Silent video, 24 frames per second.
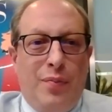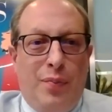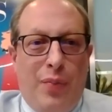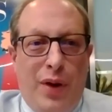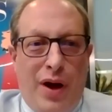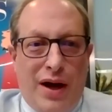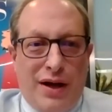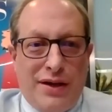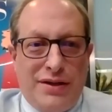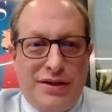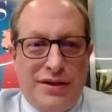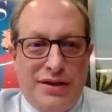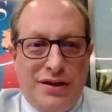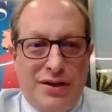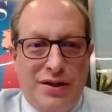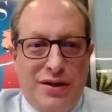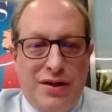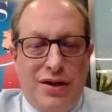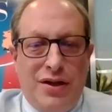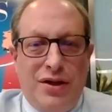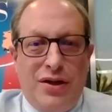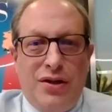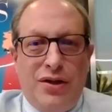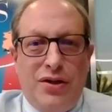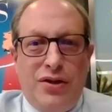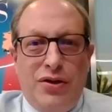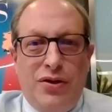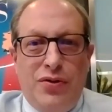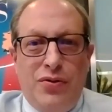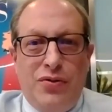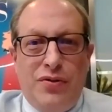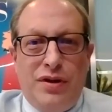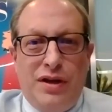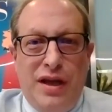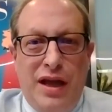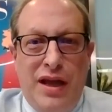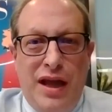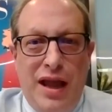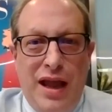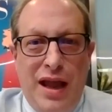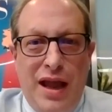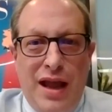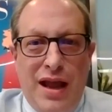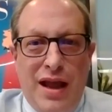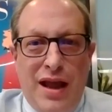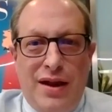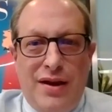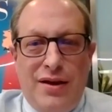but you
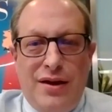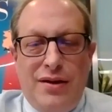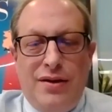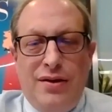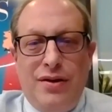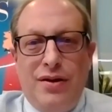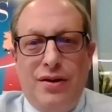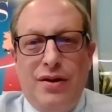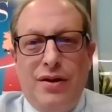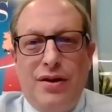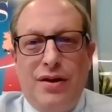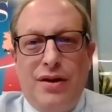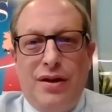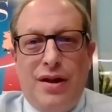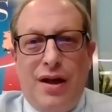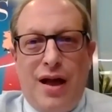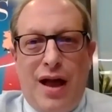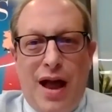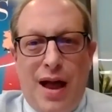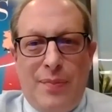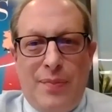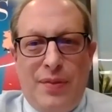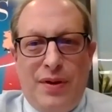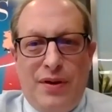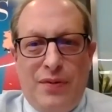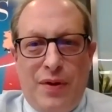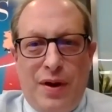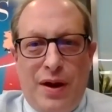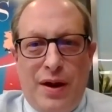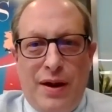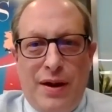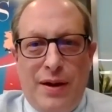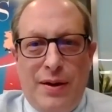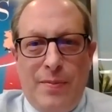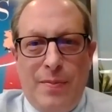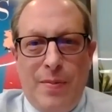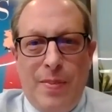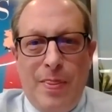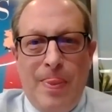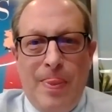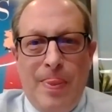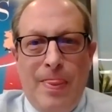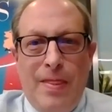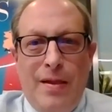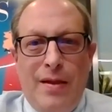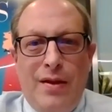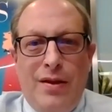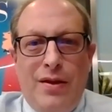can copyright
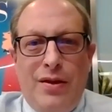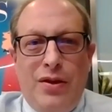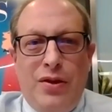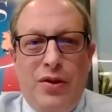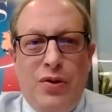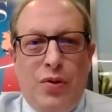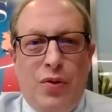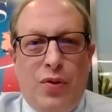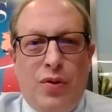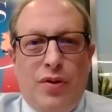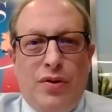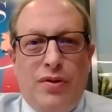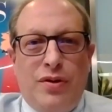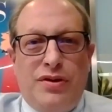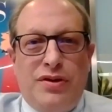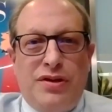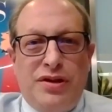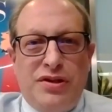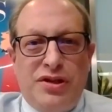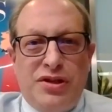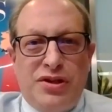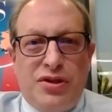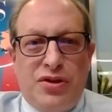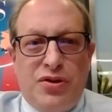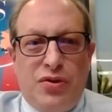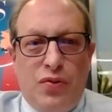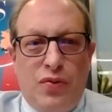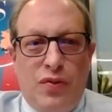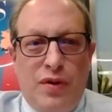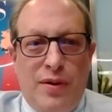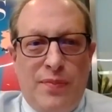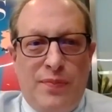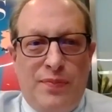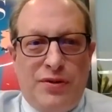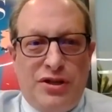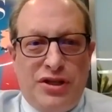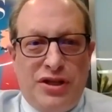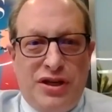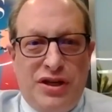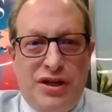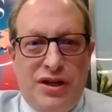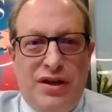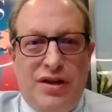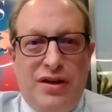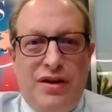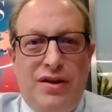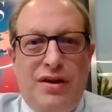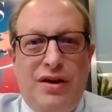your
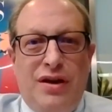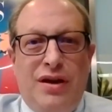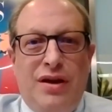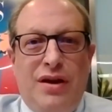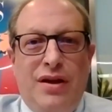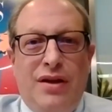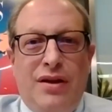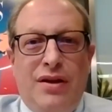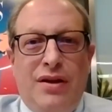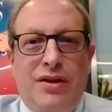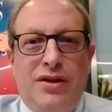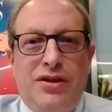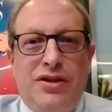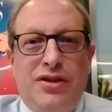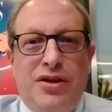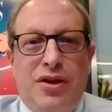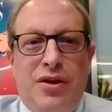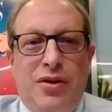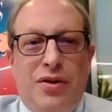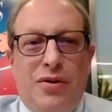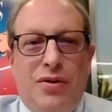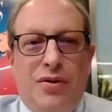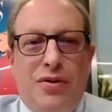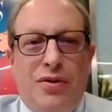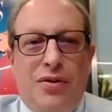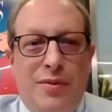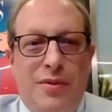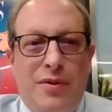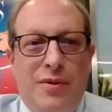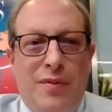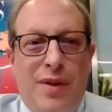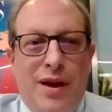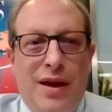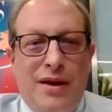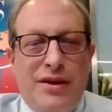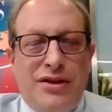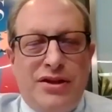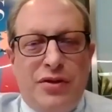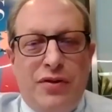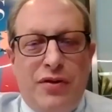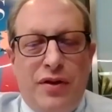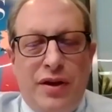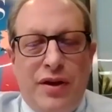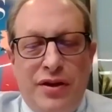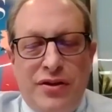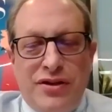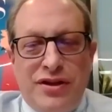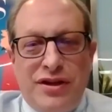description. So
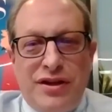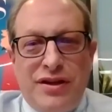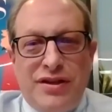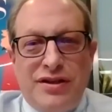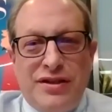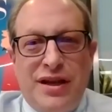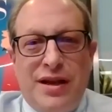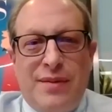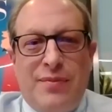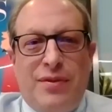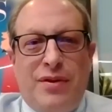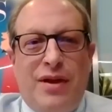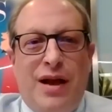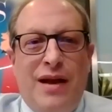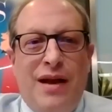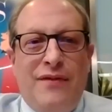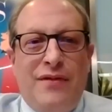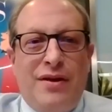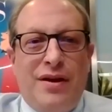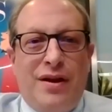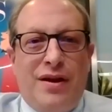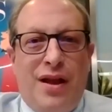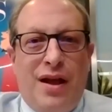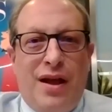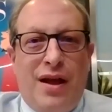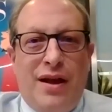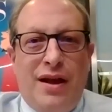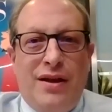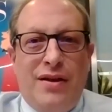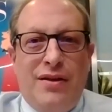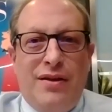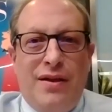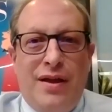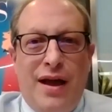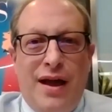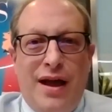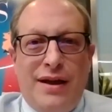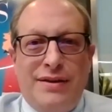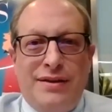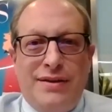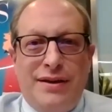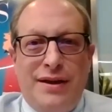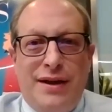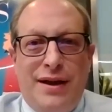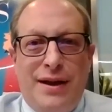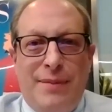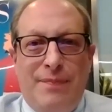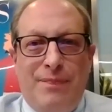here's an example. I have a client that